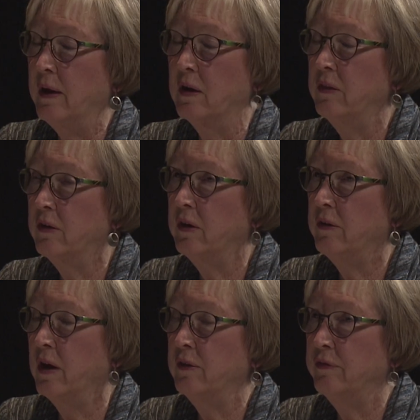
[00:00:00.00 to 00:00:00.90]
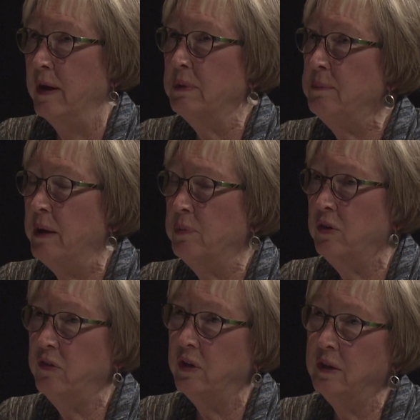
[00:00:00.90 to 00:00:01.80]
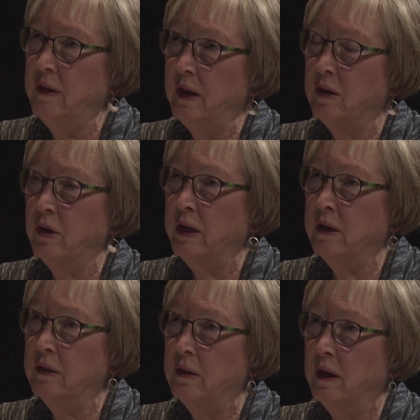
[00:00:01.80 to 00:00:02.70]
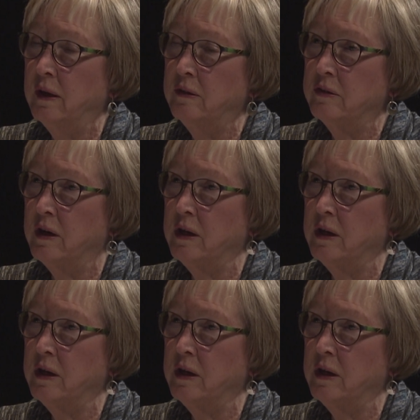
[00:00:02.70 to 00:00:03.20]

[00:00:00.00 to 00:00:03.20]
Are there other family members in the area that